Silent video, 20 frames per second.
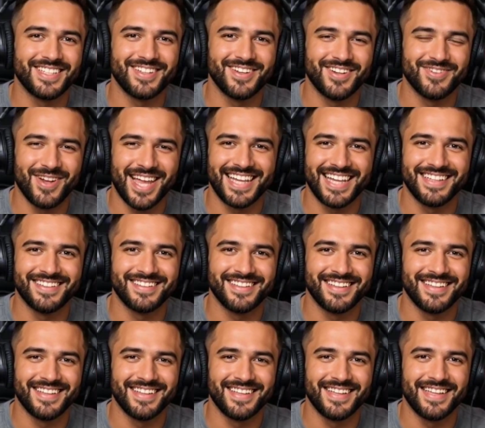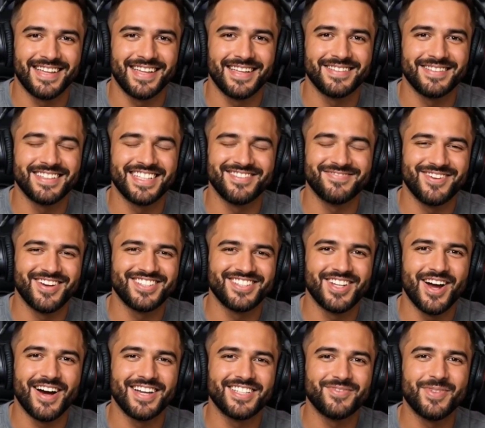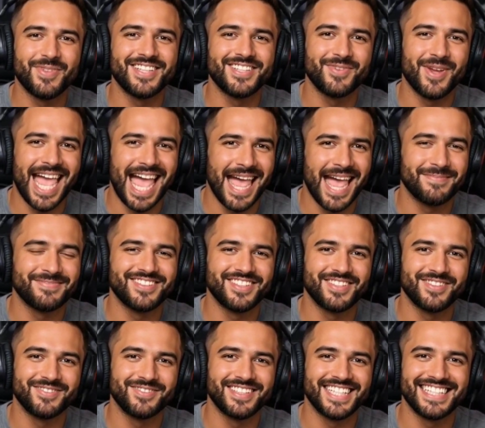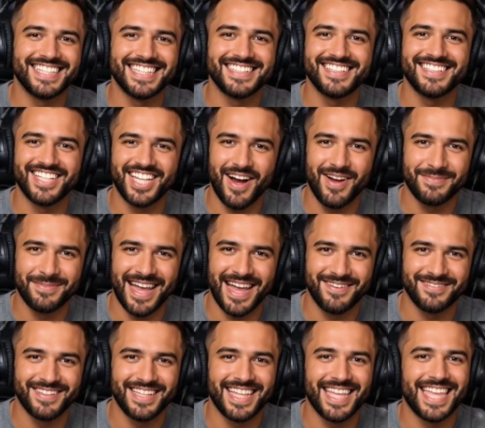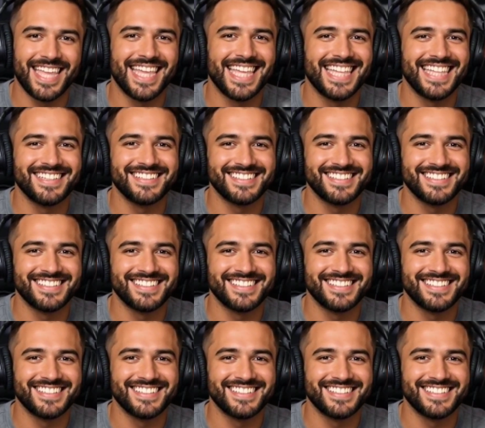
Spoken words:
your credit, this first card is one you absolutely need to know about. It's